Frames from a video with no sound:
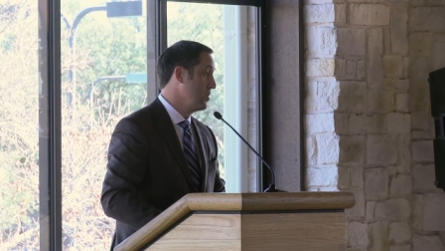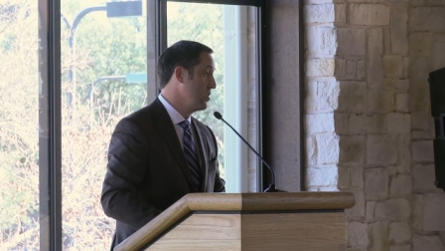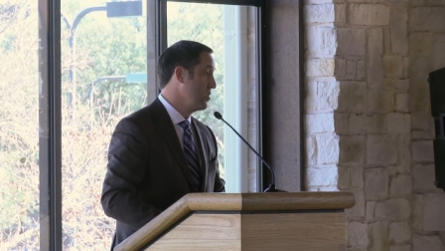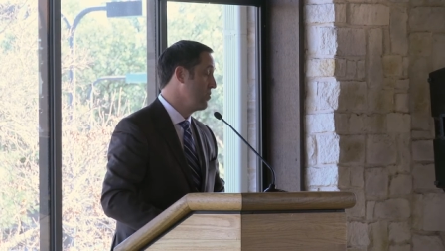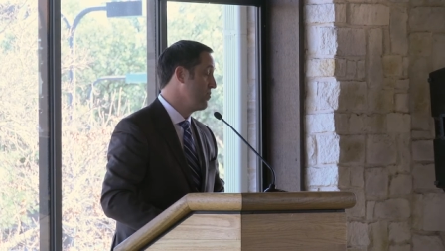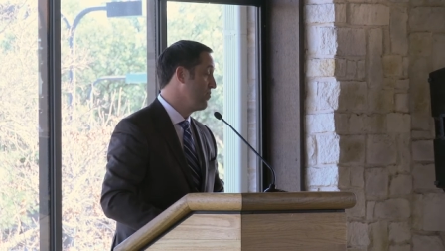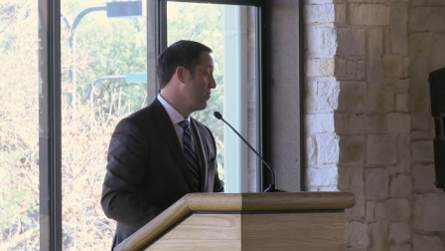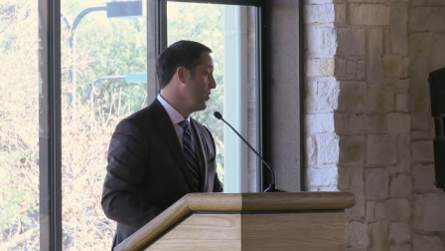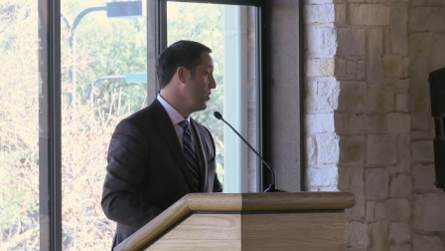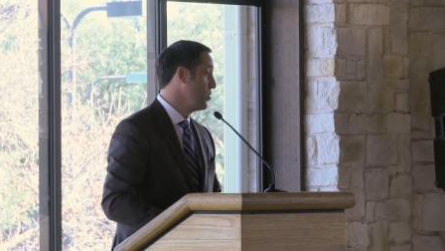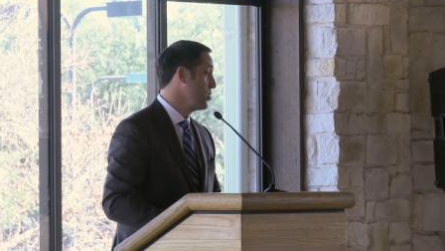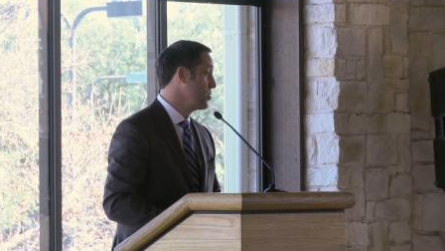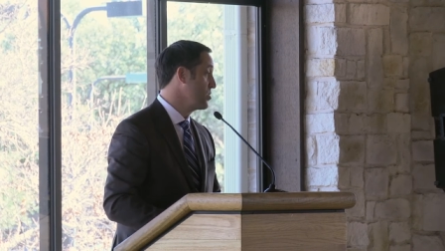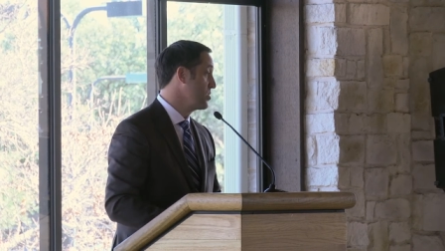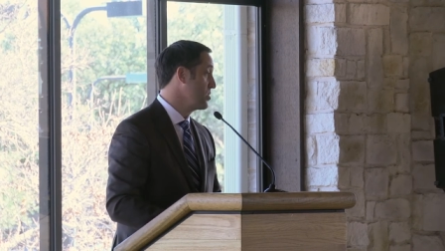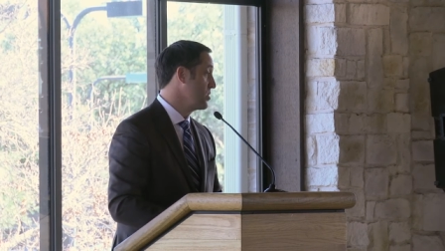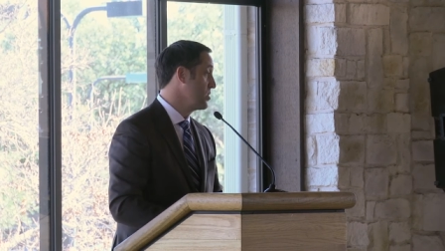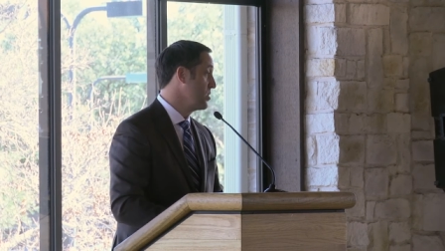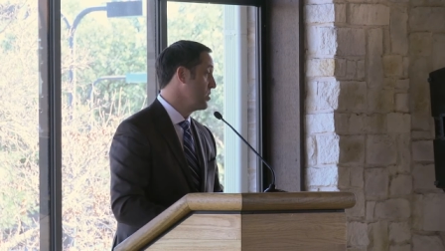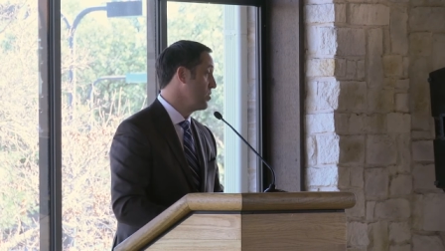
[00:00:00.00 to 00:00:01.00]
The
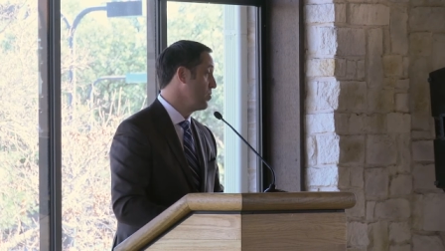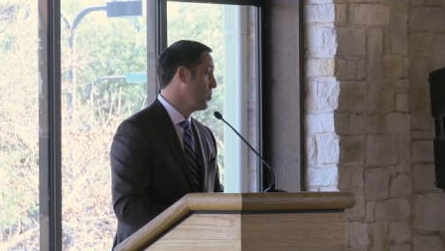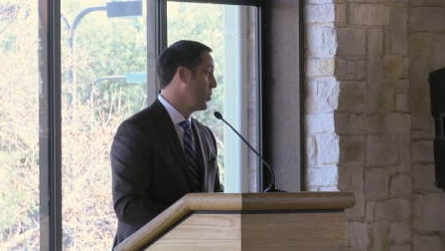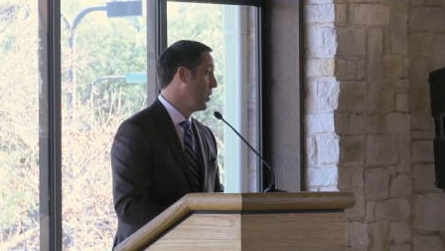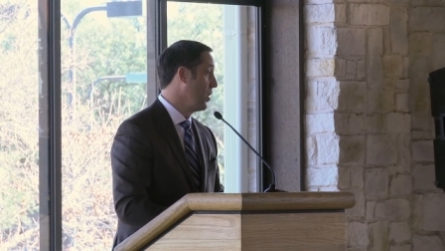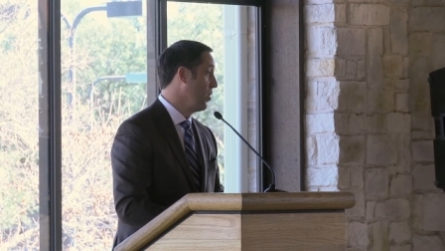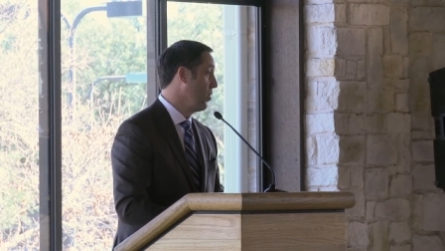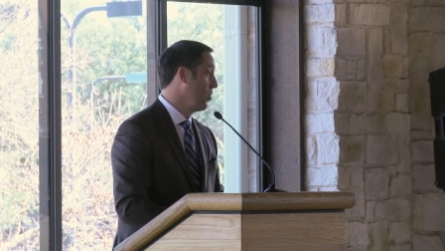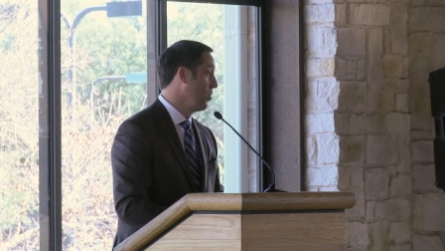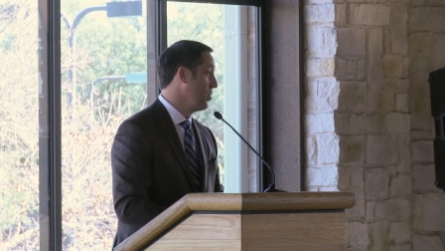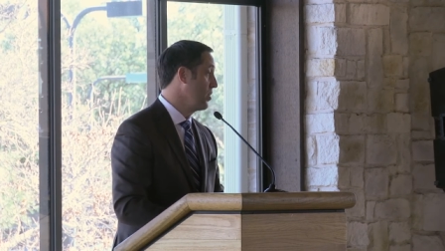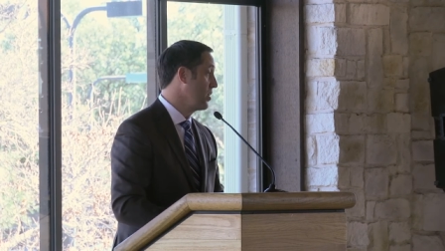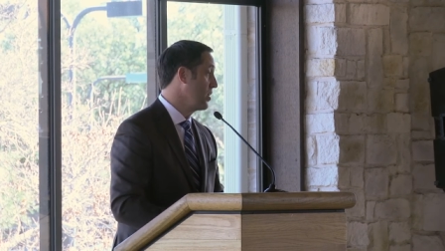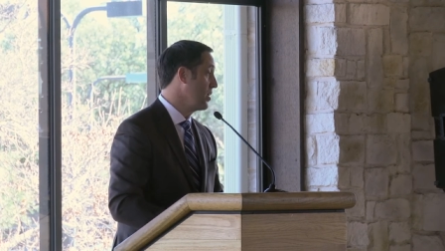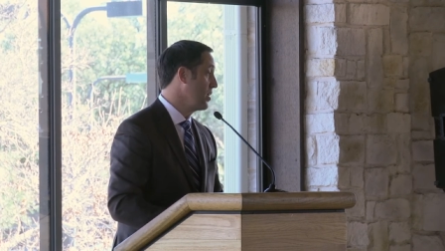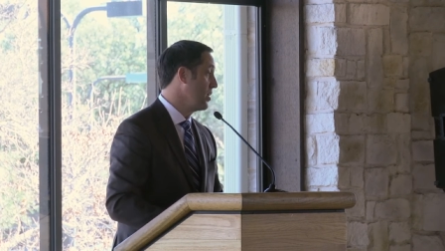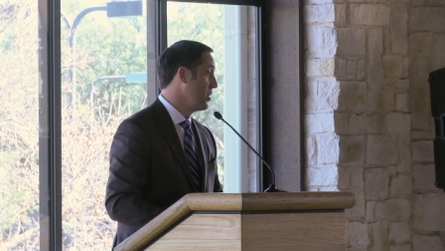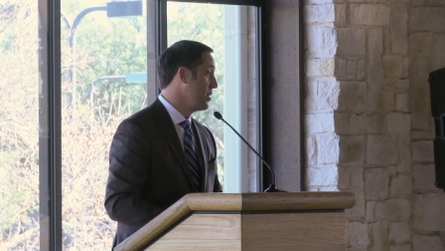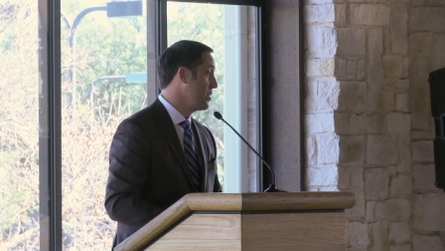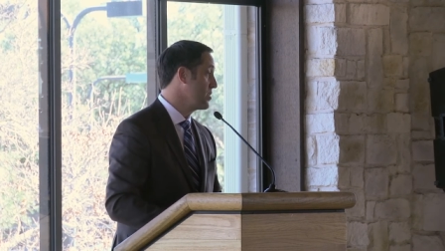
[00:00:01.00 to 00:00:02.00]
first
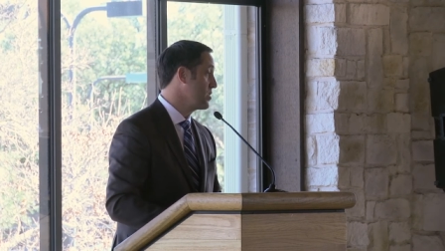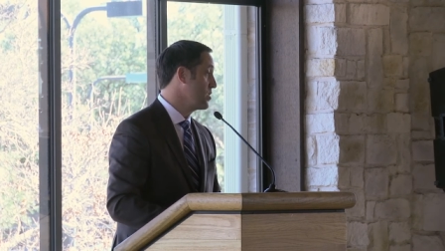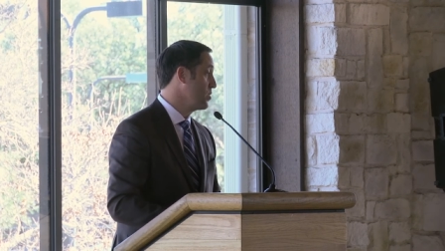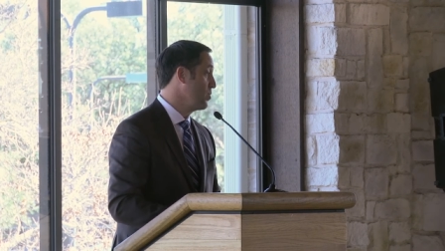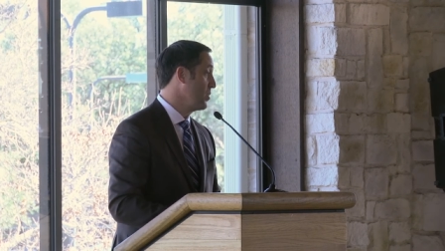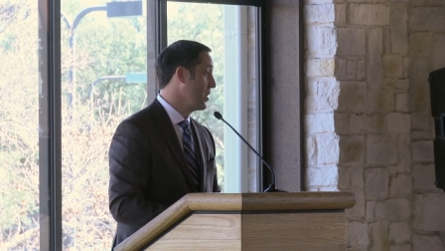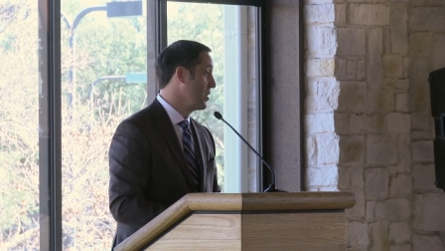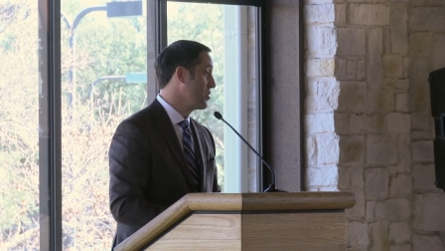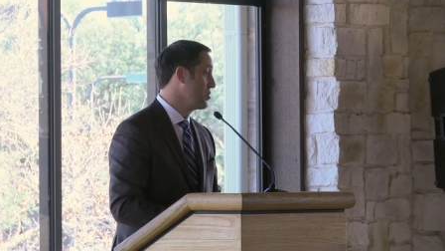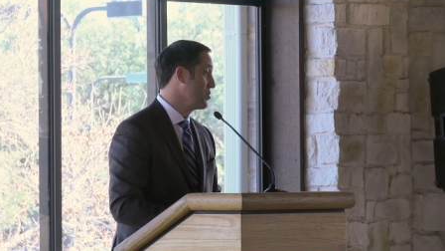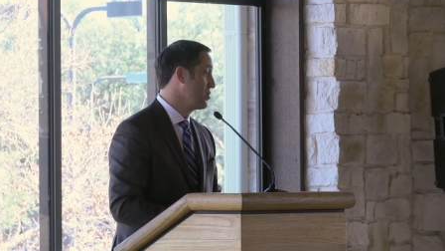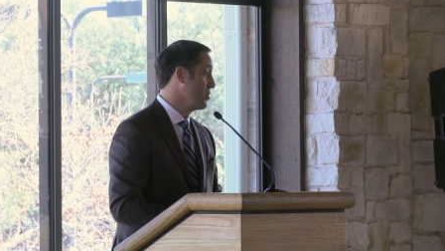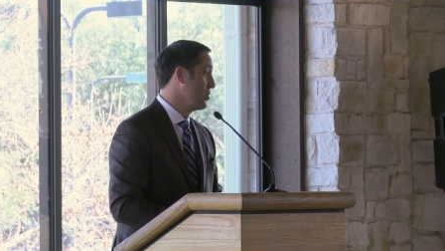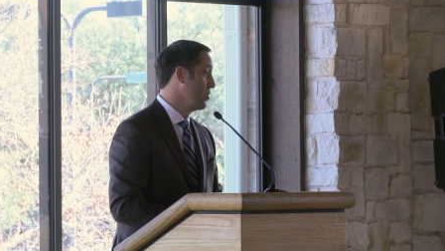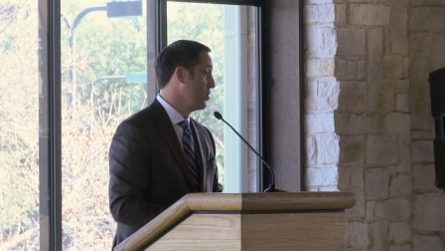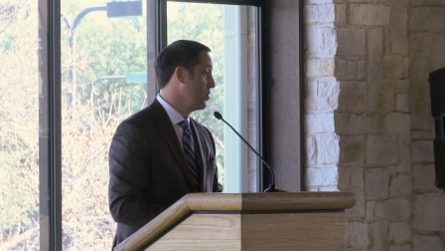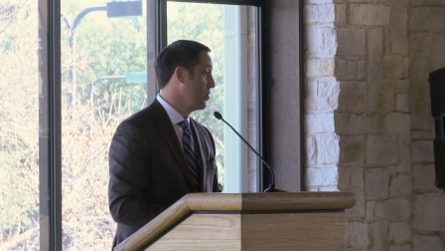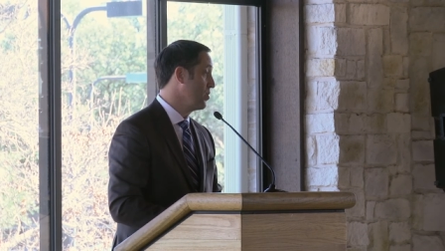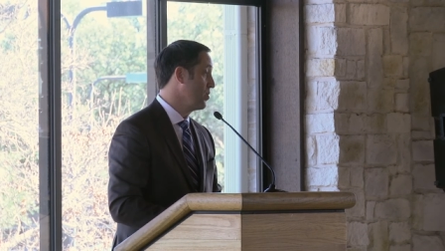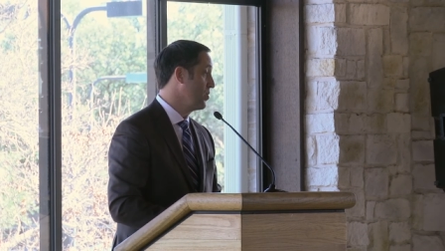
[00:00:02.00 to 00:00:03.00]
priority is to make
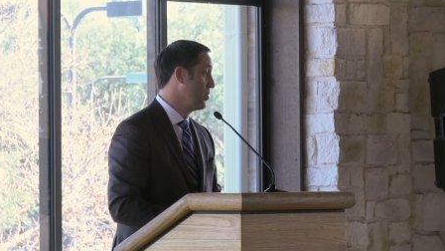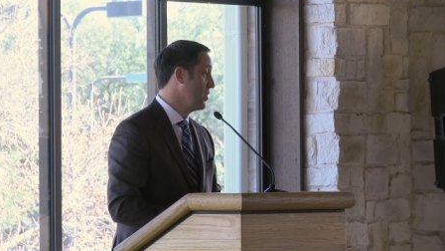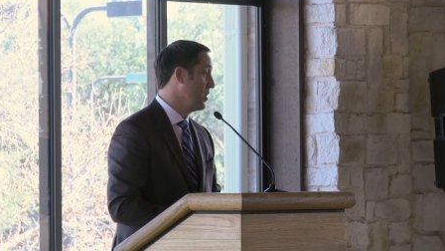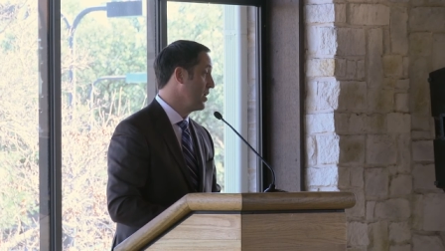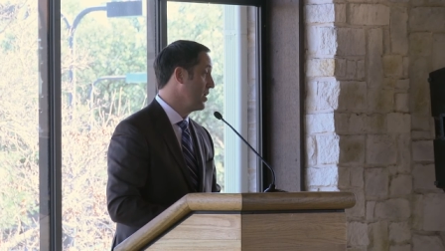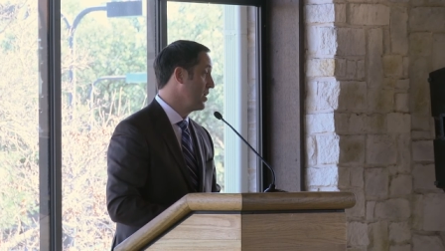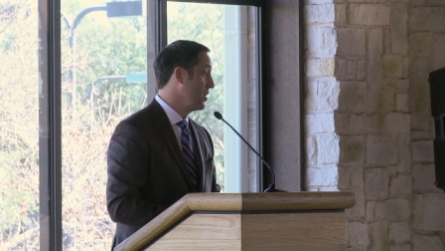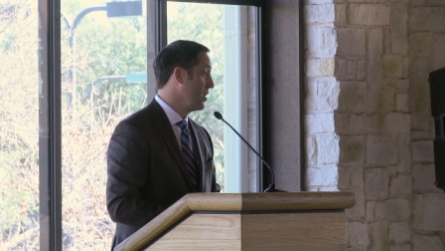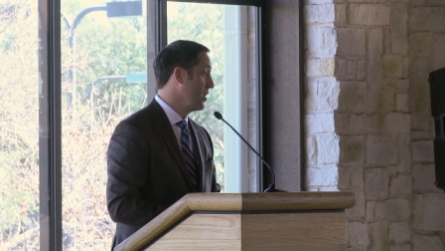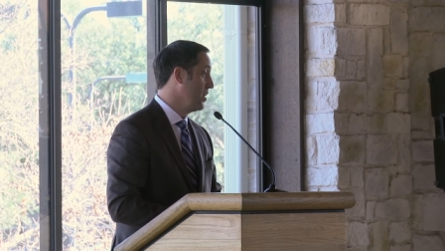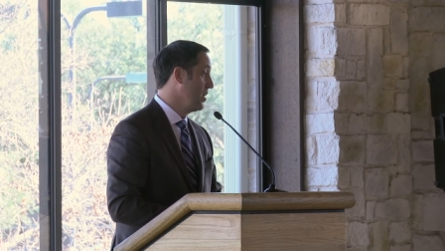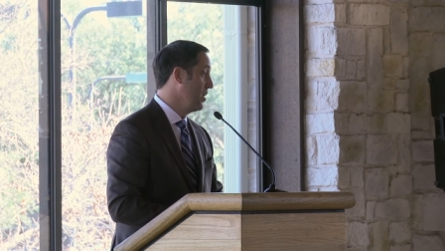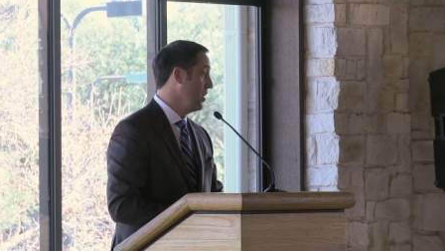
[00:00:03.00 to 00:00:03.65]
sure that